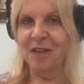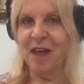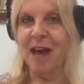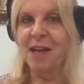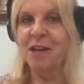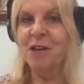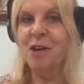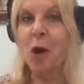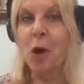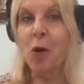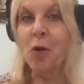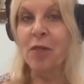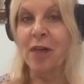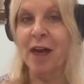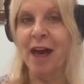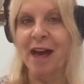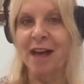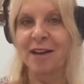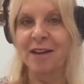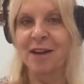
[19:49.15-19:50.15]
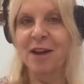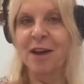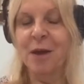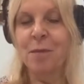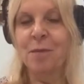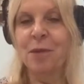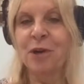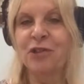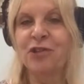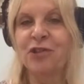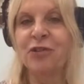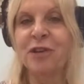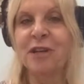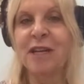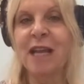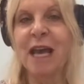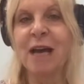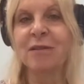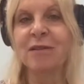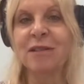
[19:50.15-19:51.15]
I know that, but you're
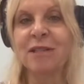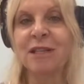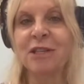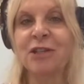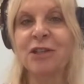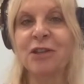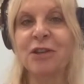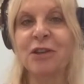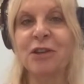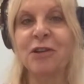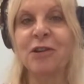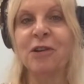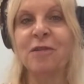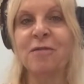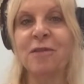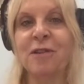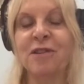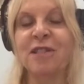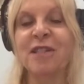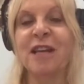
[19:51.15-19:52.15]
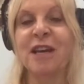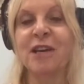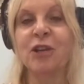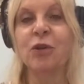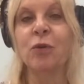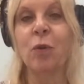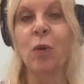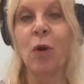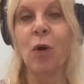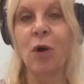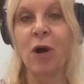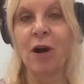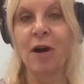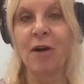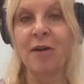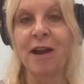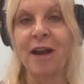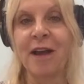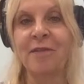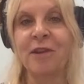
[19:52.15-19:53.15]
announcing to the universe that you
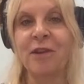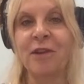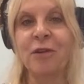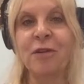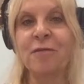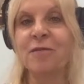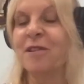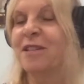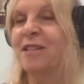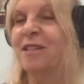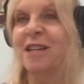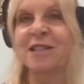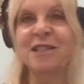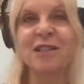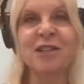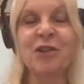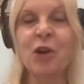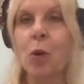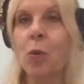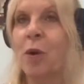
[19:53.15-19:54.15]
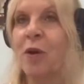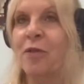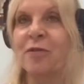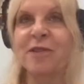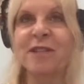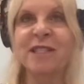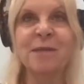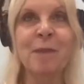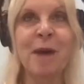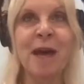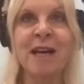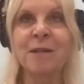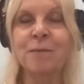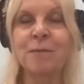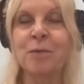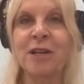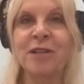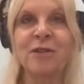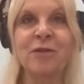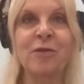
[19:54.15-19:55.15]
are, and the universe doesn't know whether it's past,
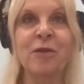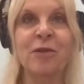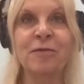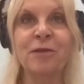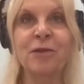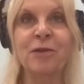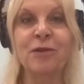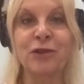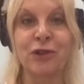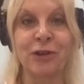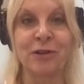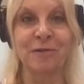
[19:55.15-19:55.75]
present, or future.